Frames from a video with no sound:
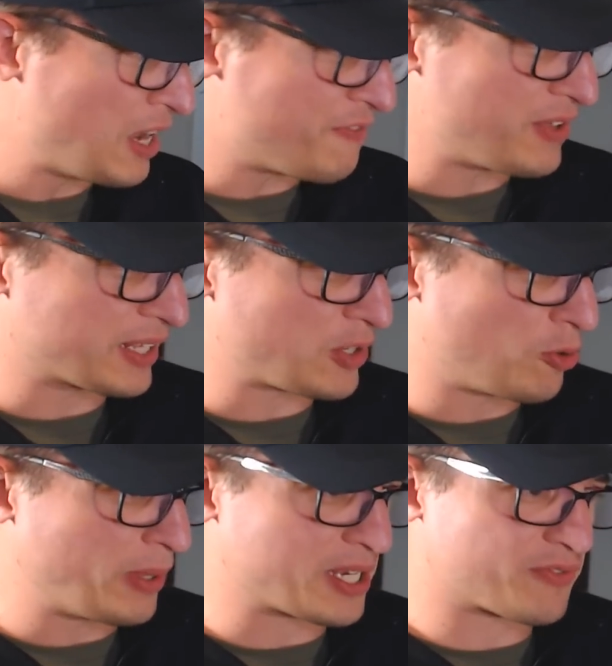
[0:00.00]
feel like the All
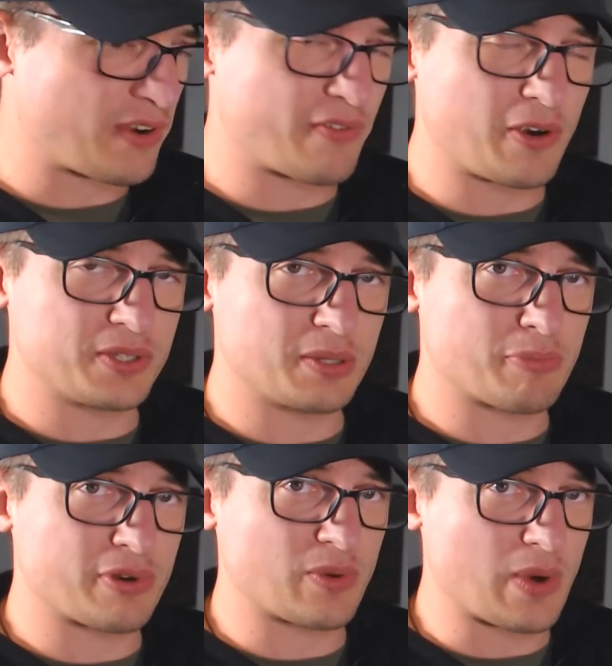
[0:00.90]
Blacks front row did
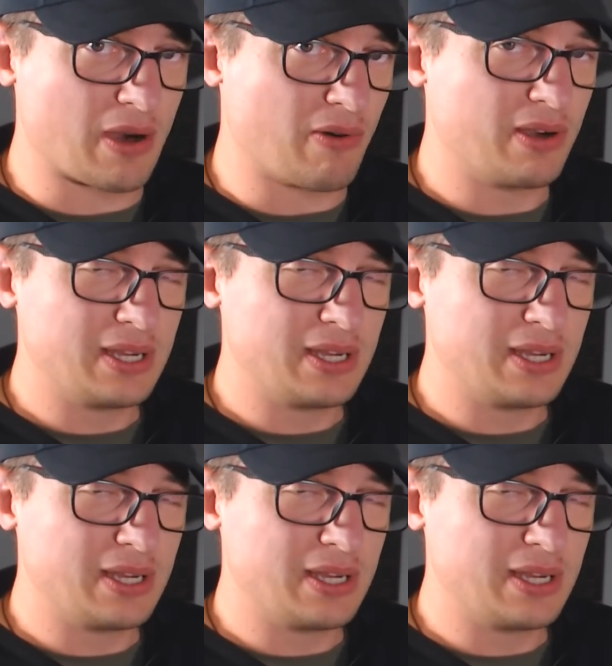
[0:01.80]
pretty well.